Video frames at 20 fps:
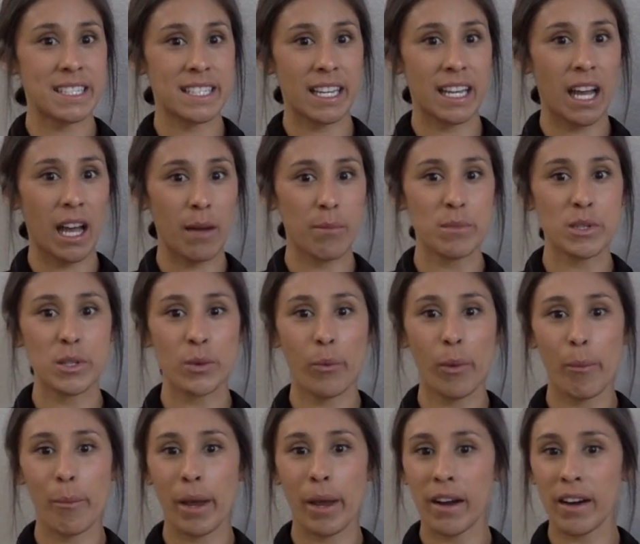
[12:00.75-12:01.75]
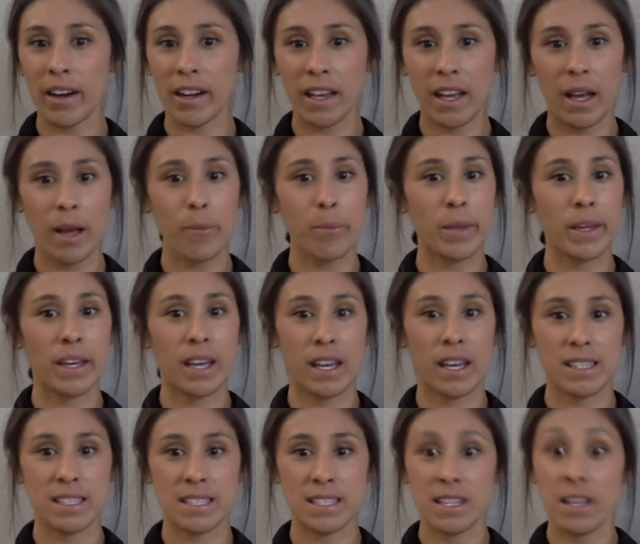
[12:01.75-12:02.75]
to come to America
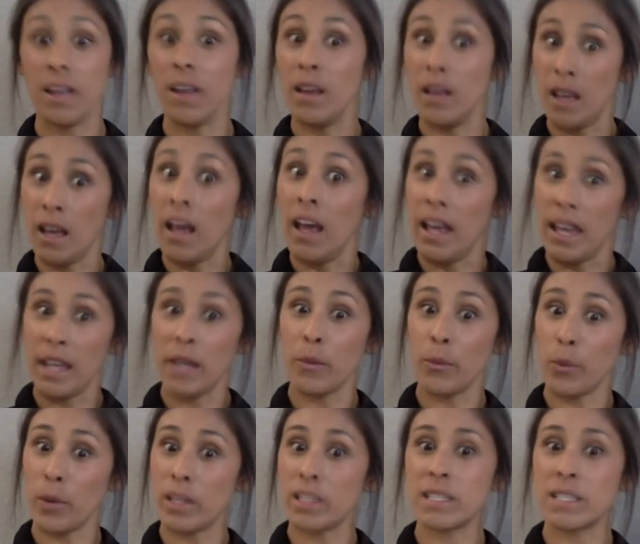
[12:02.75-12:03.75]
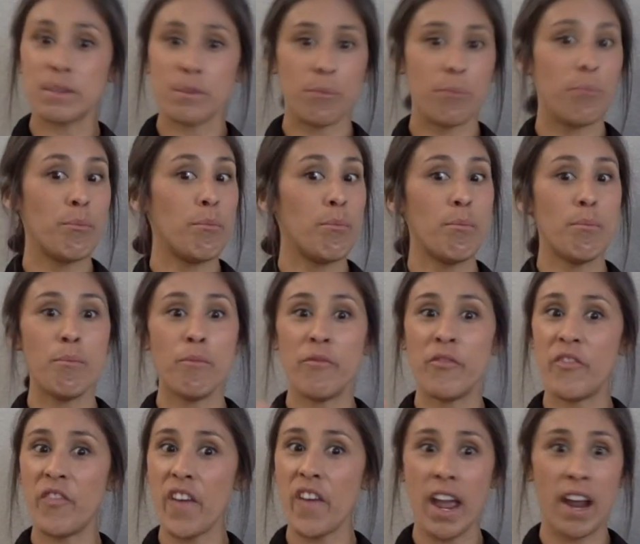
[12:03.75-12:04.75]
because it was
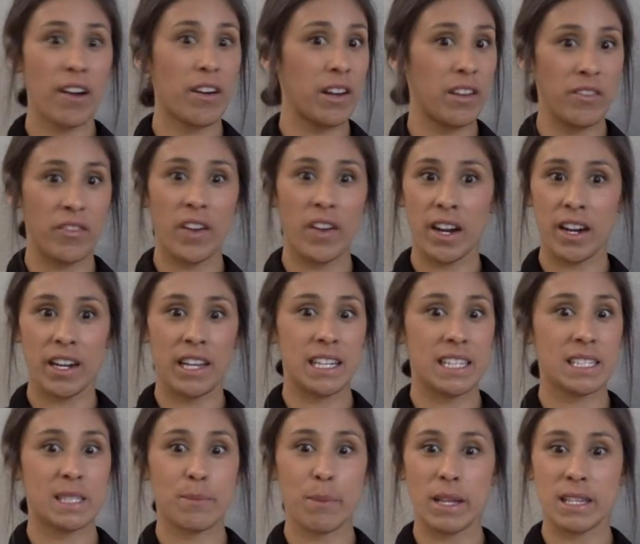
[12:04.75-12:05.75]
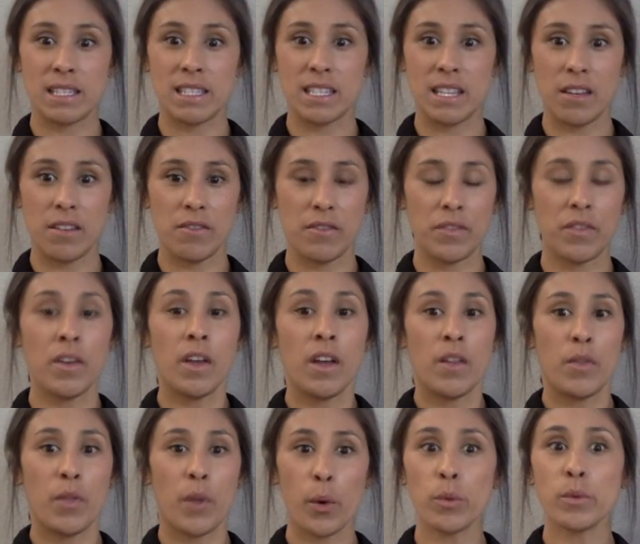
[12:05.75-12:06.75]
very, very expensive
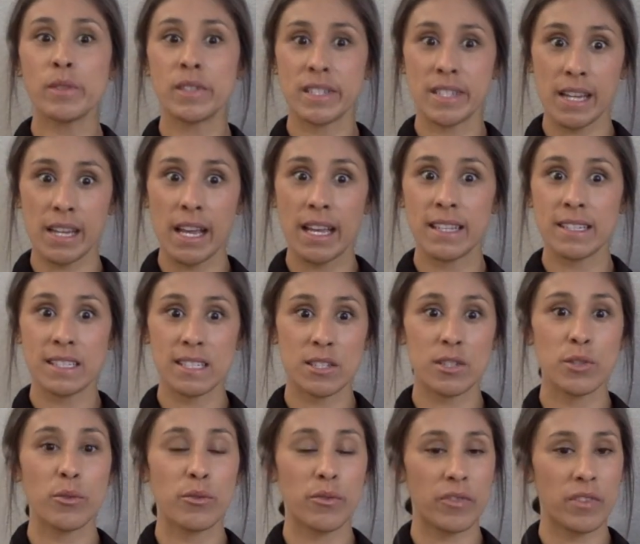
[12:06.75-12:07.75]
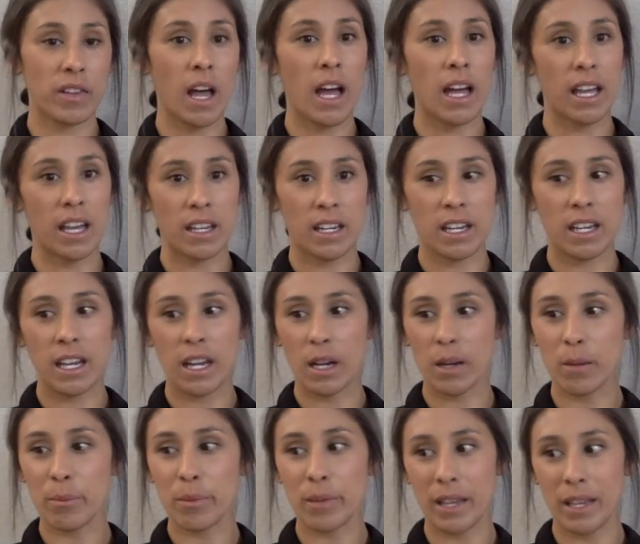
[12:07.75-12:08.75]
those days to fly on an
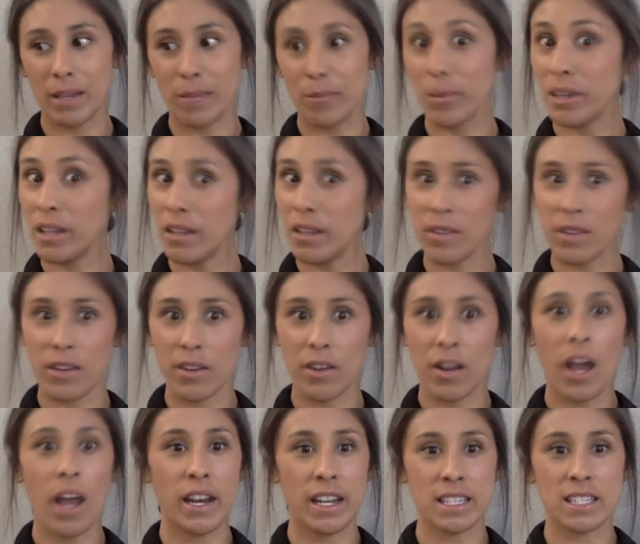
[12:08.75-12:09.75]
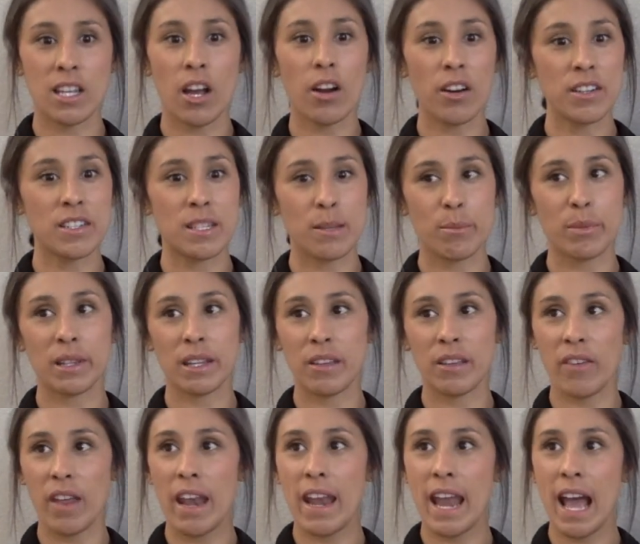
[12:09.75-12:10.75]
airplane. Believe it or not, it's hard to believe
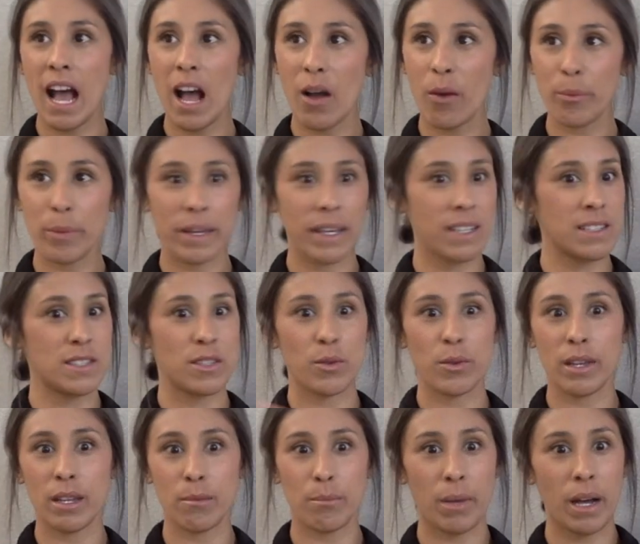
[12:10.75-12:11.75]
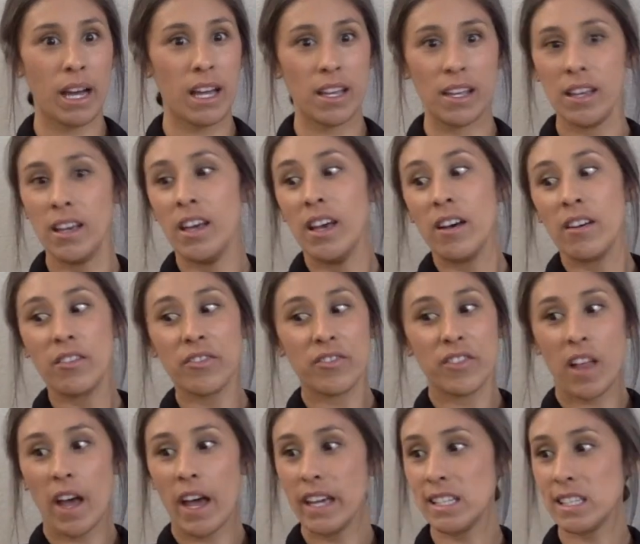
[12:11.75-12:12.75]
it now because you can buy
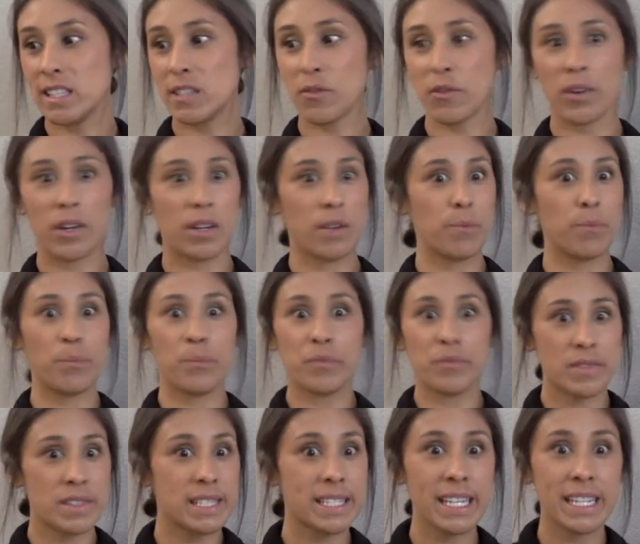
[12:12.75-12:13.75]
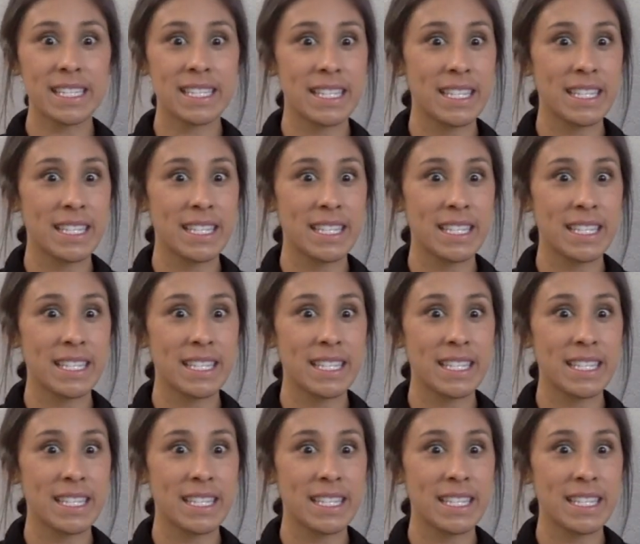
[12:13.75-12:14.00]
flights for $60,